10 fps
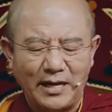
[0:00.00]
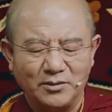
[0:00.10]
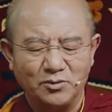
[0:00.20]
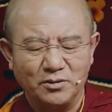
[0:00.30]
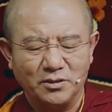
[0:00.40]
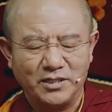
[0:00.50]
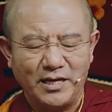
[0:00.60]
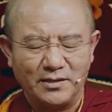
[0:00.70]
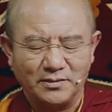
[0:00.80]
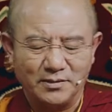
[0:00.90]
Really
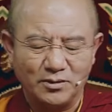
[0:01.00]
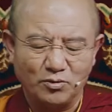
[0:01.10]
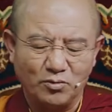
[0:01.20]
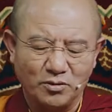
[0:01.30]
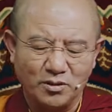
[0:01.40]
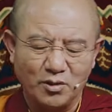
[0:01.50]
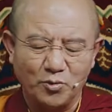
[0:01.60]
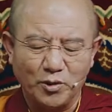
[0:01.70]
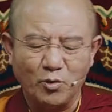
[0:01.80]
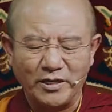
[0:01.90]
beautiful and
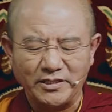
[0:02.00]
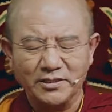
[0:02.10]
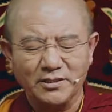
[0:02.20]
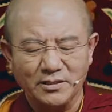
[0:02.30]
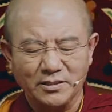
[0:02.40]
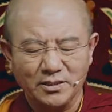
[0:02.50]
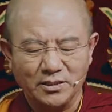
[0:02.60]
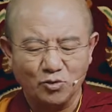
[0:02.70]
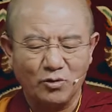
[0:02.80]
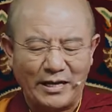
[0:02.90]
marvelous looking
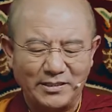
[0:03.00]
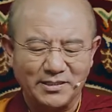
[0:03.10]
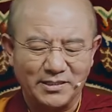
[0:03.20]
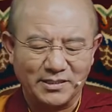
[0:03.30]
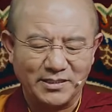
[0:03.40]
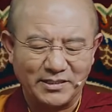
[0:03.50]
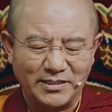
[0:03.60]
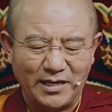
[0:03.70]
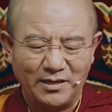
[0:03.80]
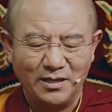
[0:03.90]
Tathagata
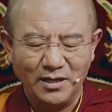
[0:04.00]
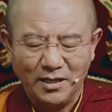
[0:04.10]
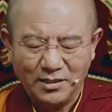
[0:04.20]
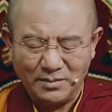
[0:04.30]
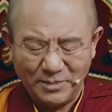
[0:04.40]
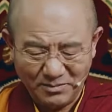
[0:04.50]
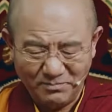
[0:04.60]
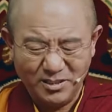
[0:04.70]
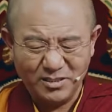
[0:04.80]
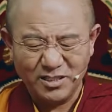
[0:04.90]
is sitting
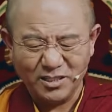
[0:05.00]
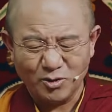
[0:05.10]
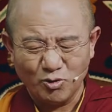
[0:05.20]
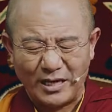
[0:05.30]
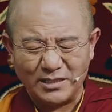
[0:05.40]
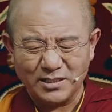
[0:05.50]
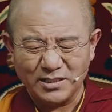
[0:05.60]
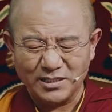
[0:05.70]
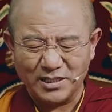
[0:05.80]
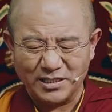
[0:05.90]
inside that
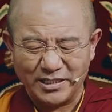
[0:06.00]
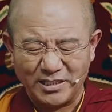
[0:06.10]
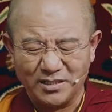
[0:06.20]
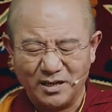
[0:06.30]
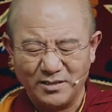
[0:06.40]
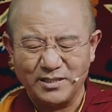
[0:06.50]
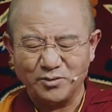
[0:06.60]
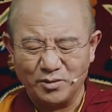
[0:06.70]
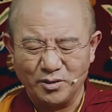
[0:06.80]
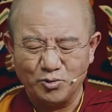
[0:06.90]
lotus.
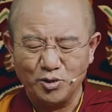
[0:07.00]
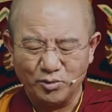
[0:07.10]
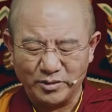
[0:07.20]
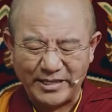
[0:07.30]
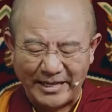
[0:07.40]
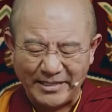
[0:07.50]
So,